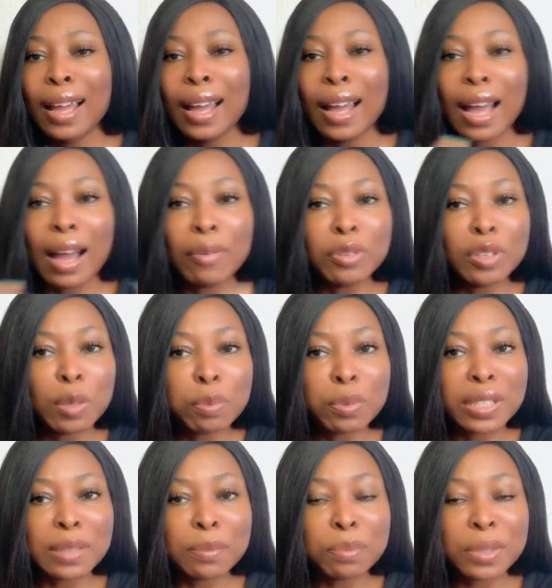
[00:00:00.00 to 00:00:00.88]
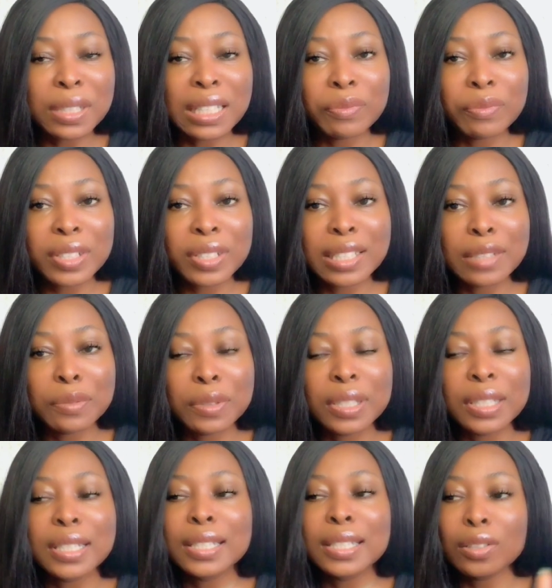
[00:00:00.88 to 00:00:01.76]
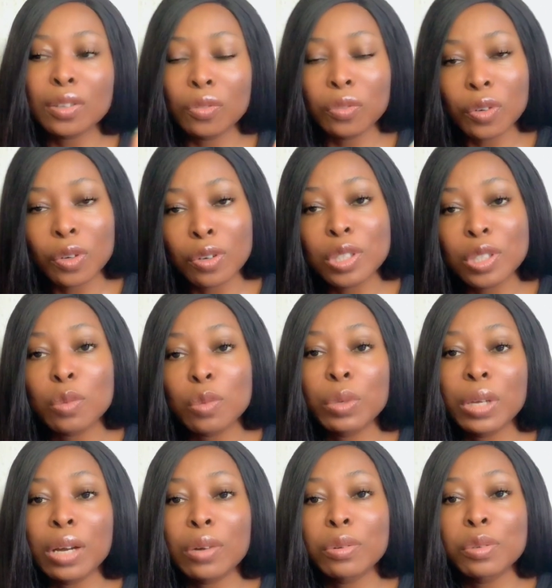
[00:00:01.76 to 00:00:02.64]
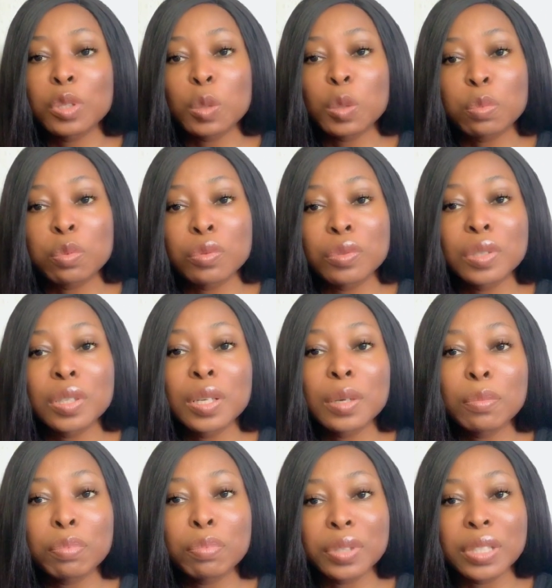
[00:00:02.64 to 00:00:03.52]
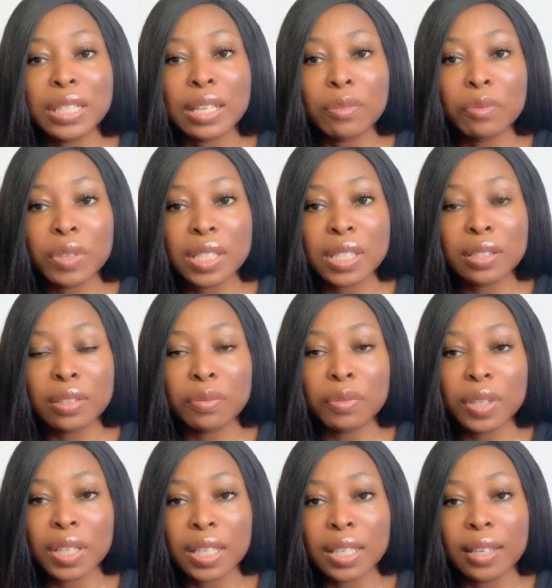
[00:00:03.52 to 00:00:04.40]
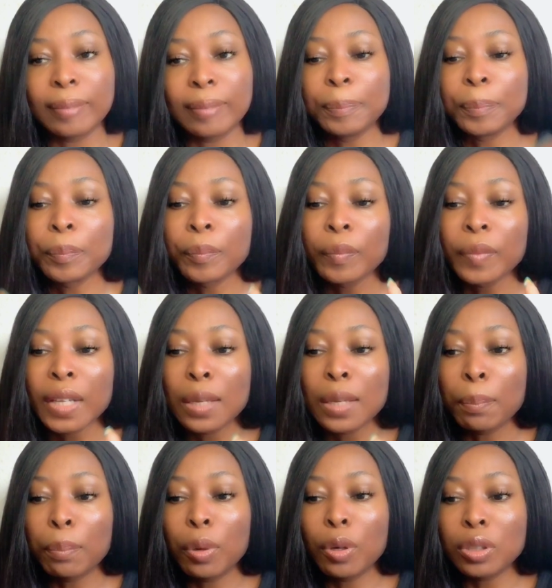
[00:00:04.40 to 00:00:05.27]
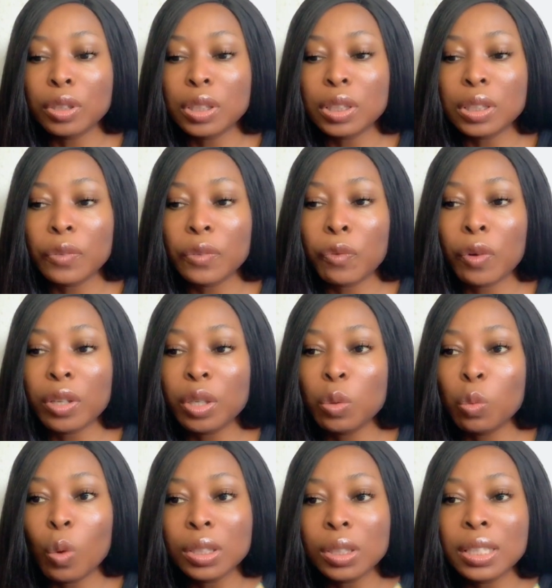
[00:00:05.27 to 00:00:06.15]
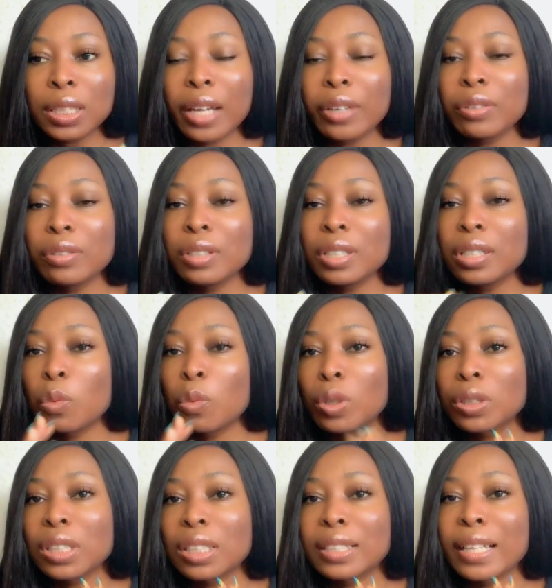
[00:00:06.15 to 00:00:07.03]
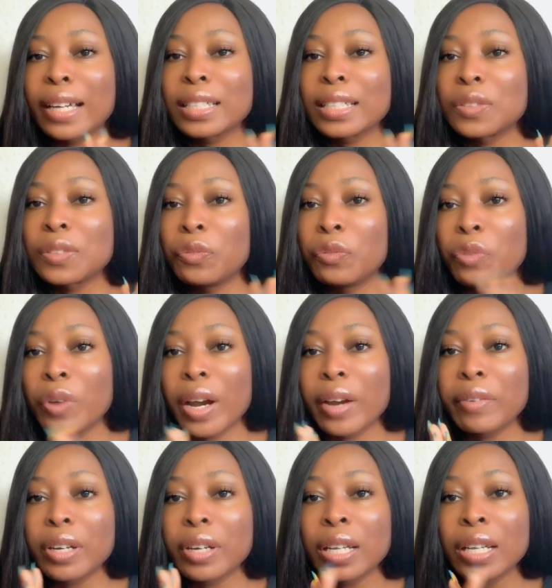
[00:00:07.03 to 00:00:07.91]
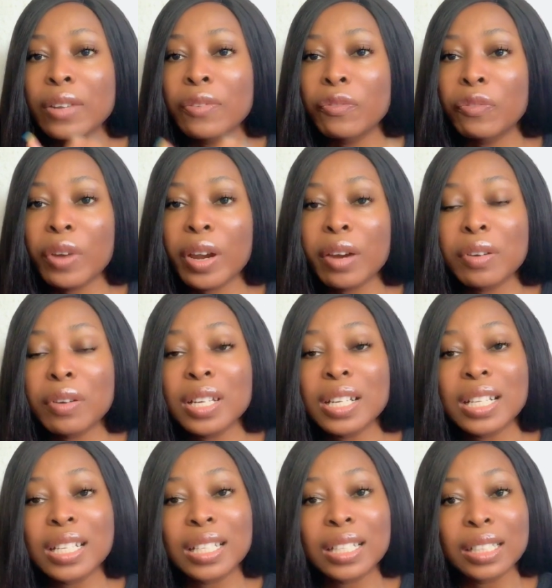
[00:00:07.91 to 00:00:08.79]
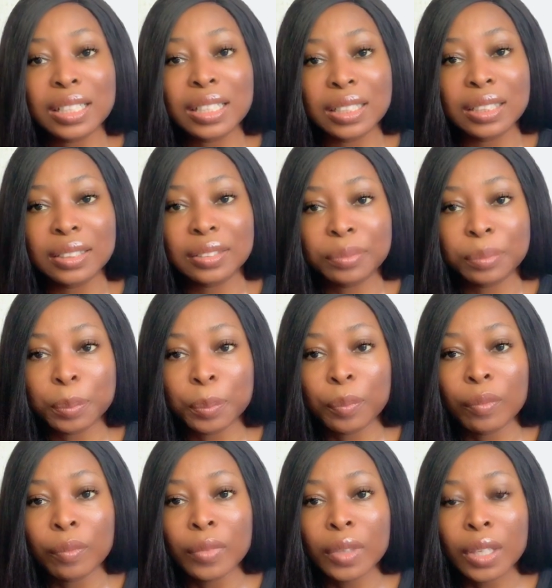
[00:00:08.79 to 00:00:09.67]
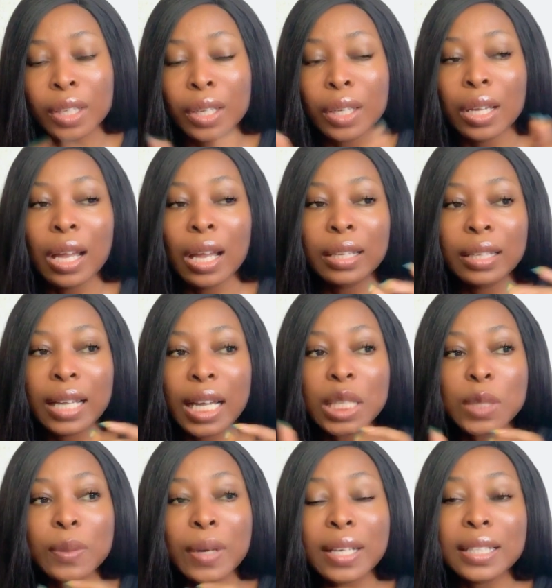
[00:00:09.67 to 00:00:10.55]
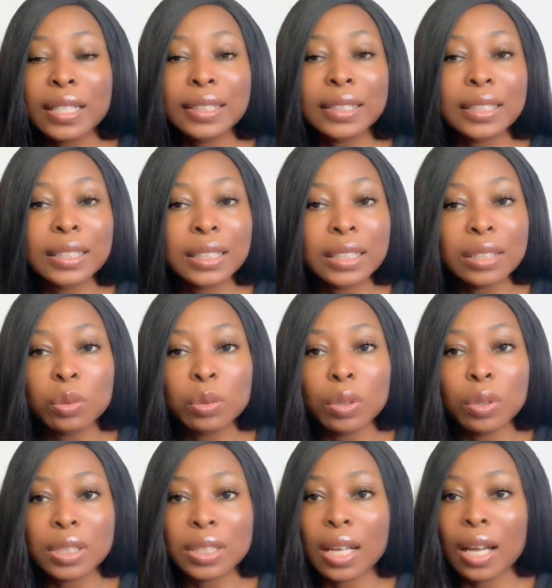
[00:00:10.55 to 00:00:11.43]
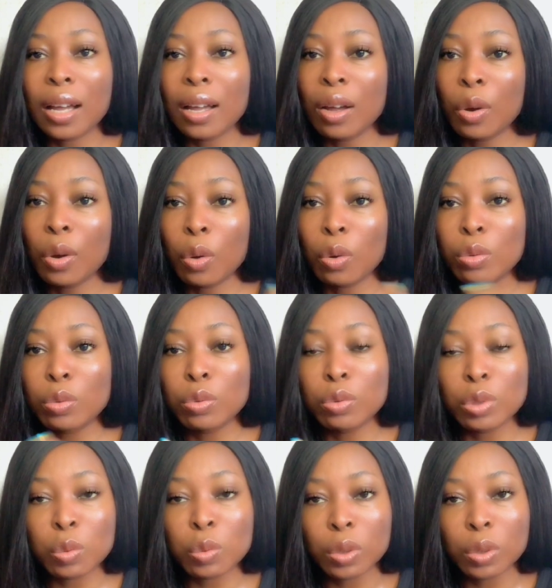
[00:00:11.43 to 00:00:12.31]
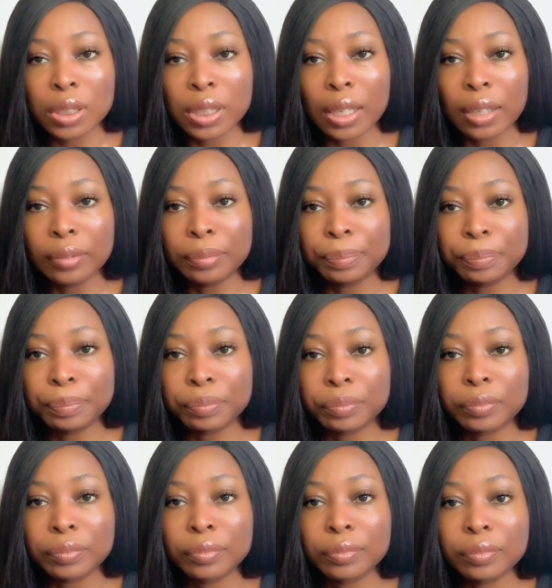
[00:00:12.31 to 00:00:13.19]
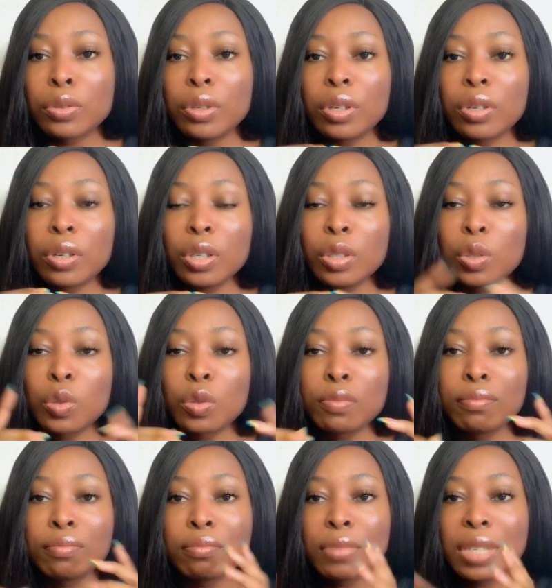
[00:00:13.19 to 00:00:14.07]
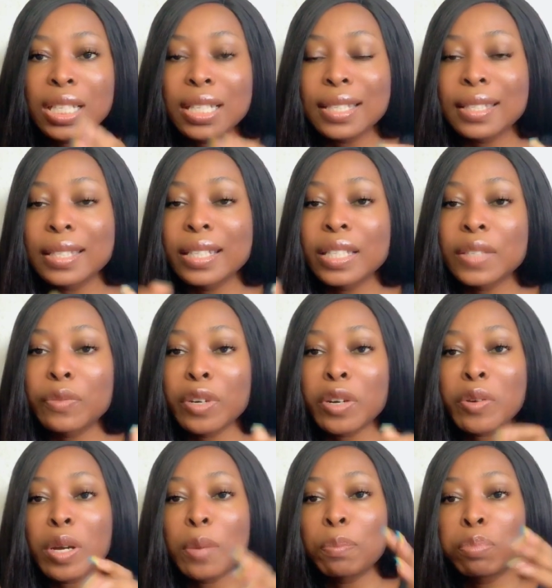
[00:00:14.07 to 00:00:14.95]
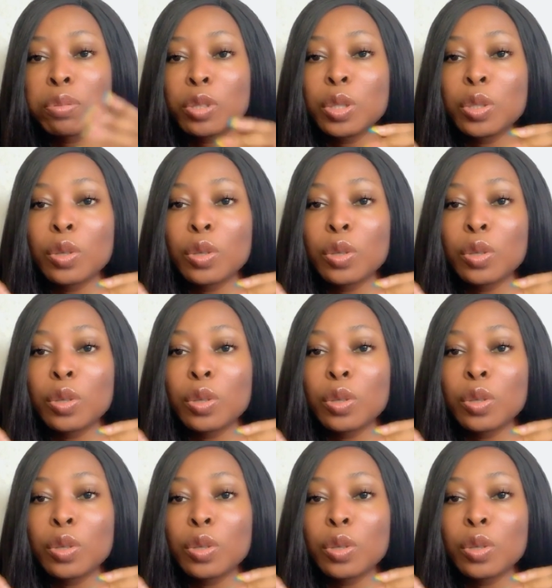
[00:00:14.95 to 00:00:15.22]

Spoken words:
are we not putting preservative in this? Of course we are going to put preservative in here, but for the water, you need a water that is very, very clean. That's why I said distilled water or rose water. You're going to mix this very well. Put